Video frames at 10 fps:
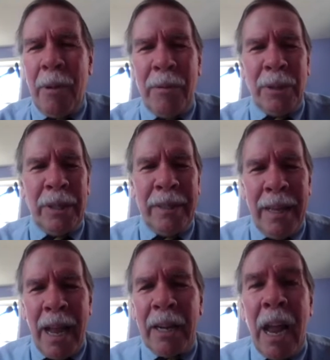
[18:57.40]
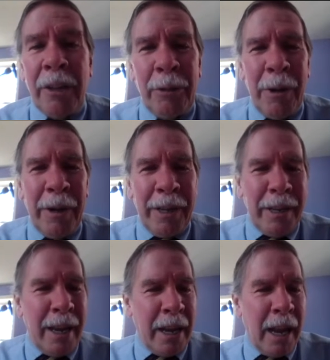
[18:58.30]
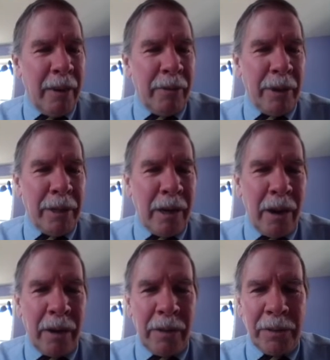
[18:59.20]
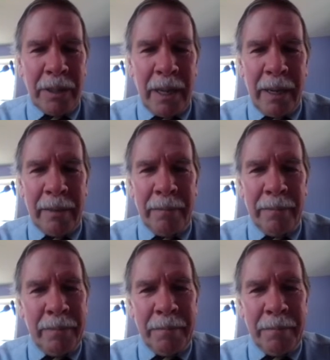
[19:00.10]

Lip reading: I'm always a contrarian, and I have written an article saying